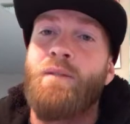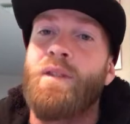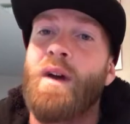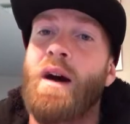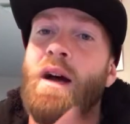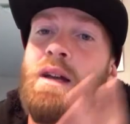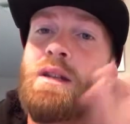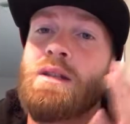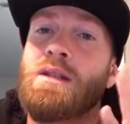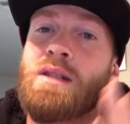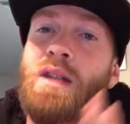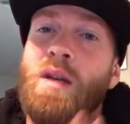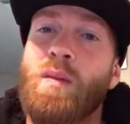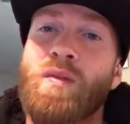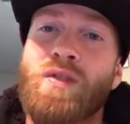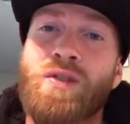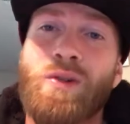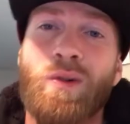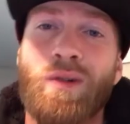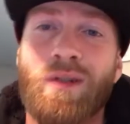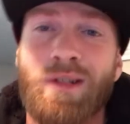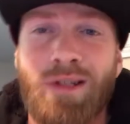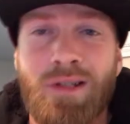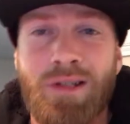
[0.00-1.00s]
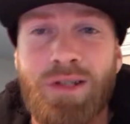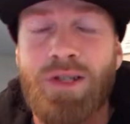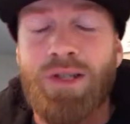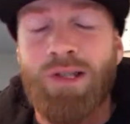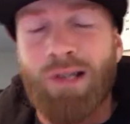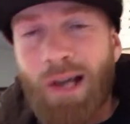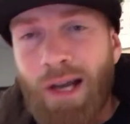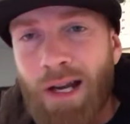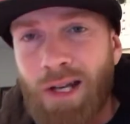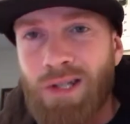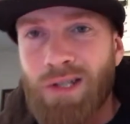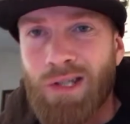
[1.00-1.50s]
Find some sort of
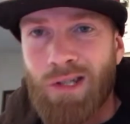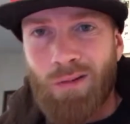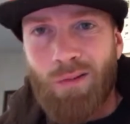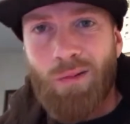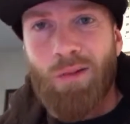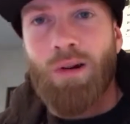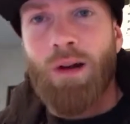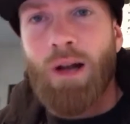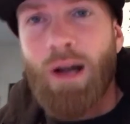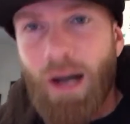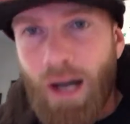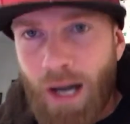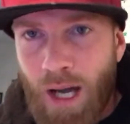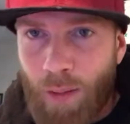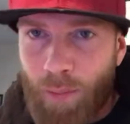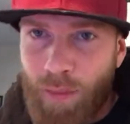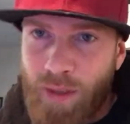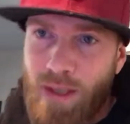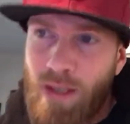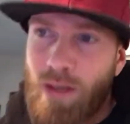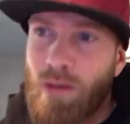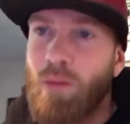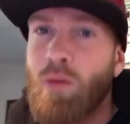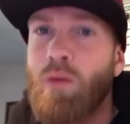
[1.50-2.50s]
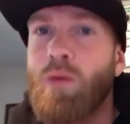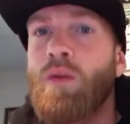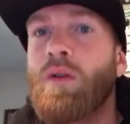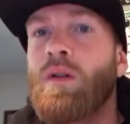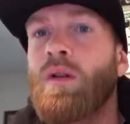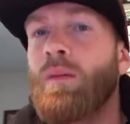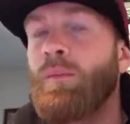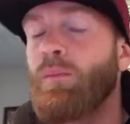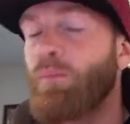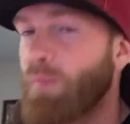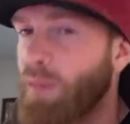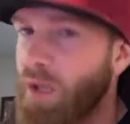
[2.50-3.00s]
distraction or hobby
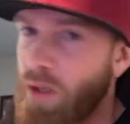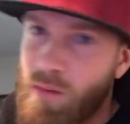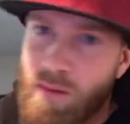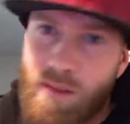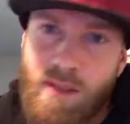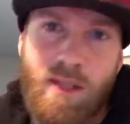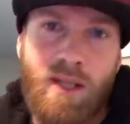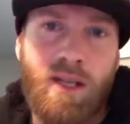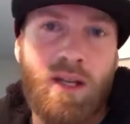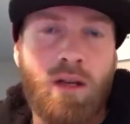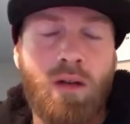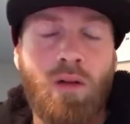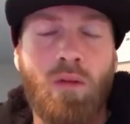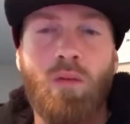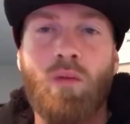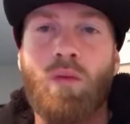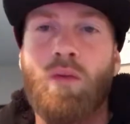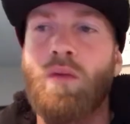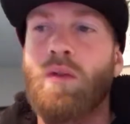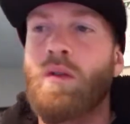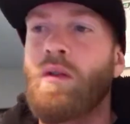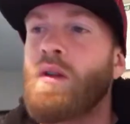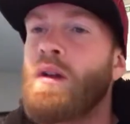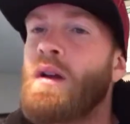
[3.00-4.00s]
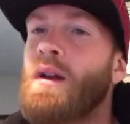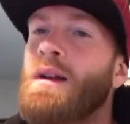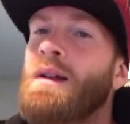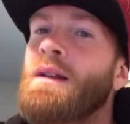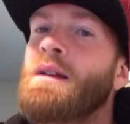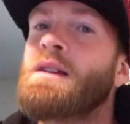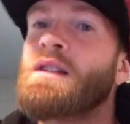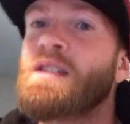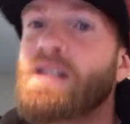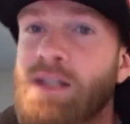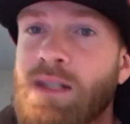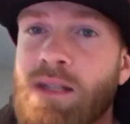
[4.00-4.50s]
or music or
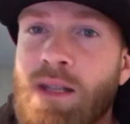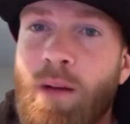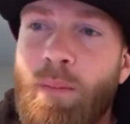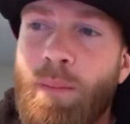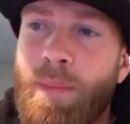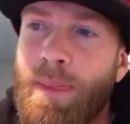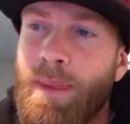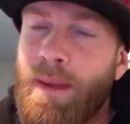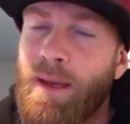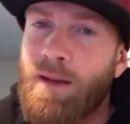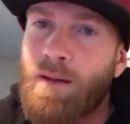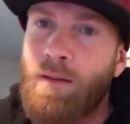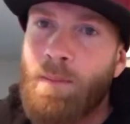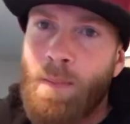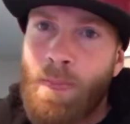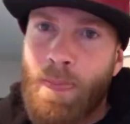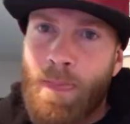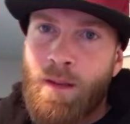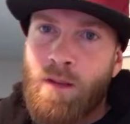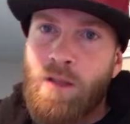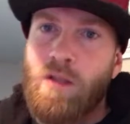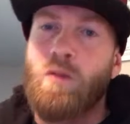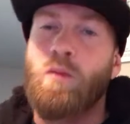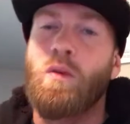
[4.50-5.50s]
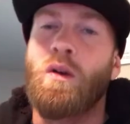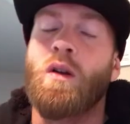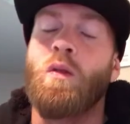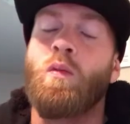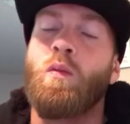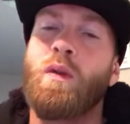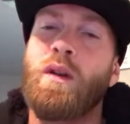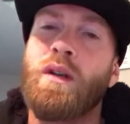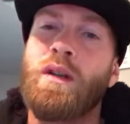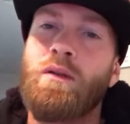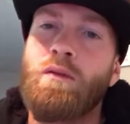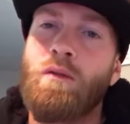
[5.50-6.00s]
something, to where
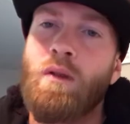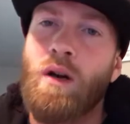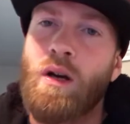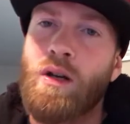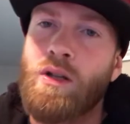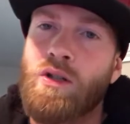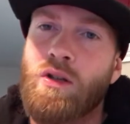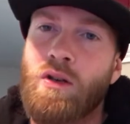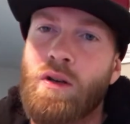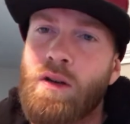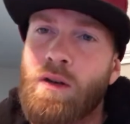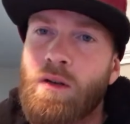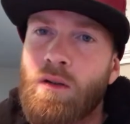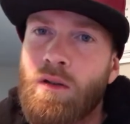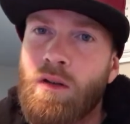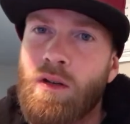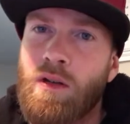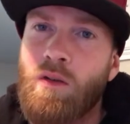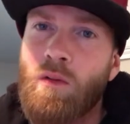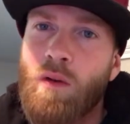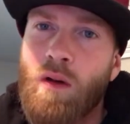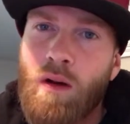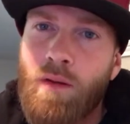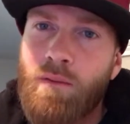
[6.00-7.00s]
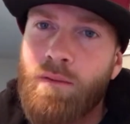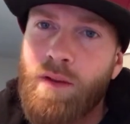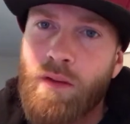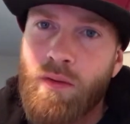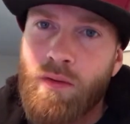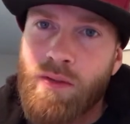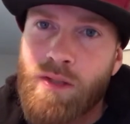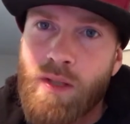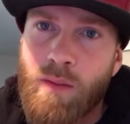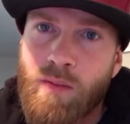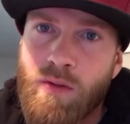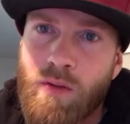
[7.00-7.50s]
when you are triggered or you are
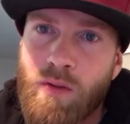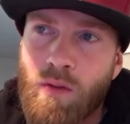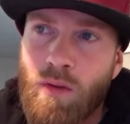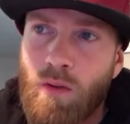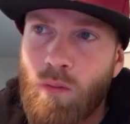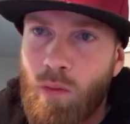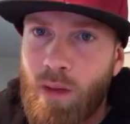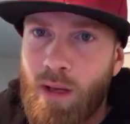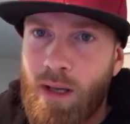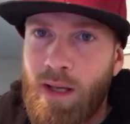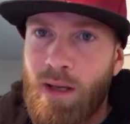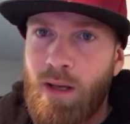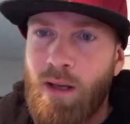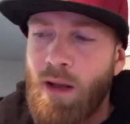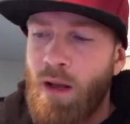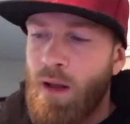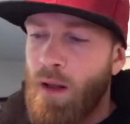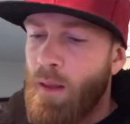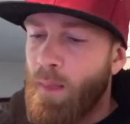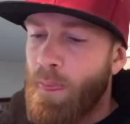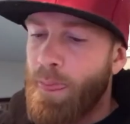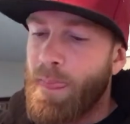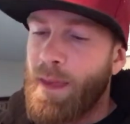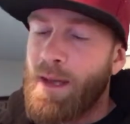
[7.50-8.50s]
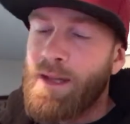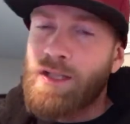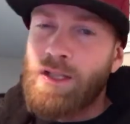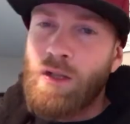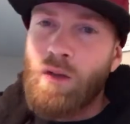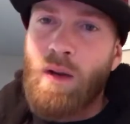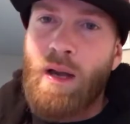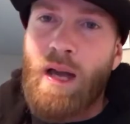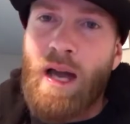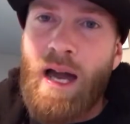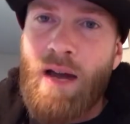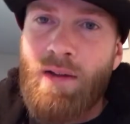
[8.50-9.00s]
feeling some sort of way, that
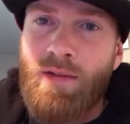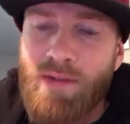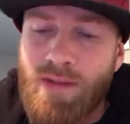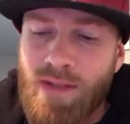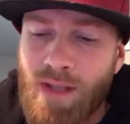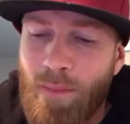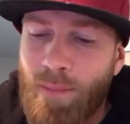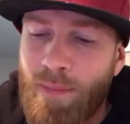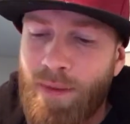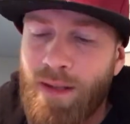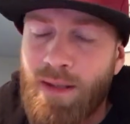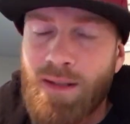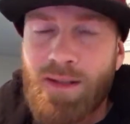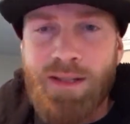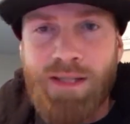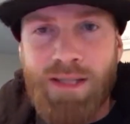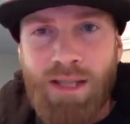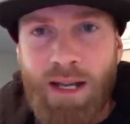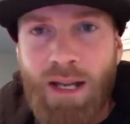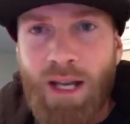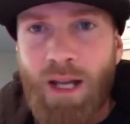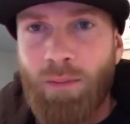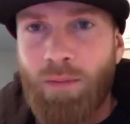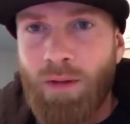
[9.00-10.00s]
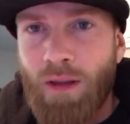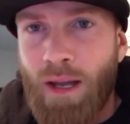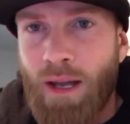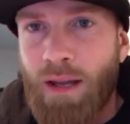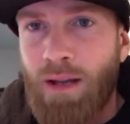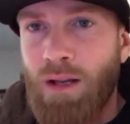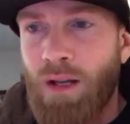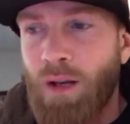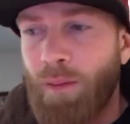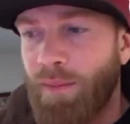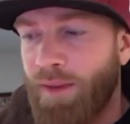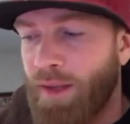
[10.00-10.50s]
you have something set up,
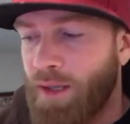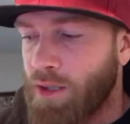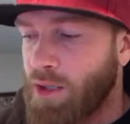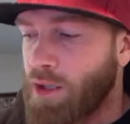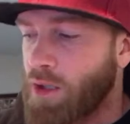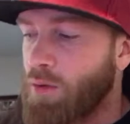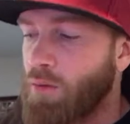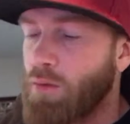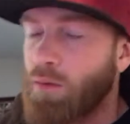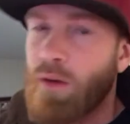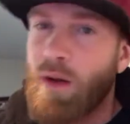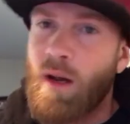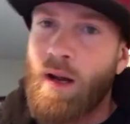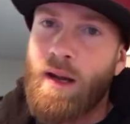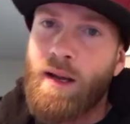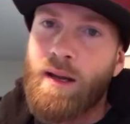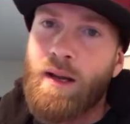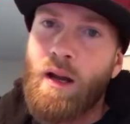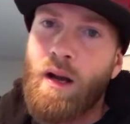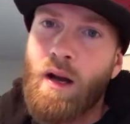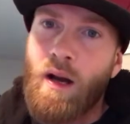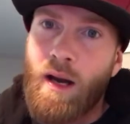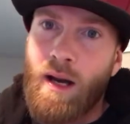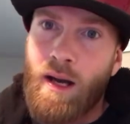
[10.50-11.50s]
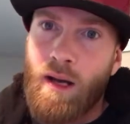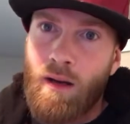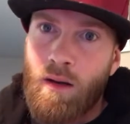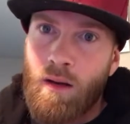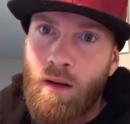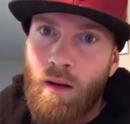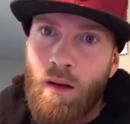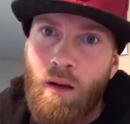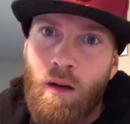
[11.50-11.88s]
lined up, that you are like, all right,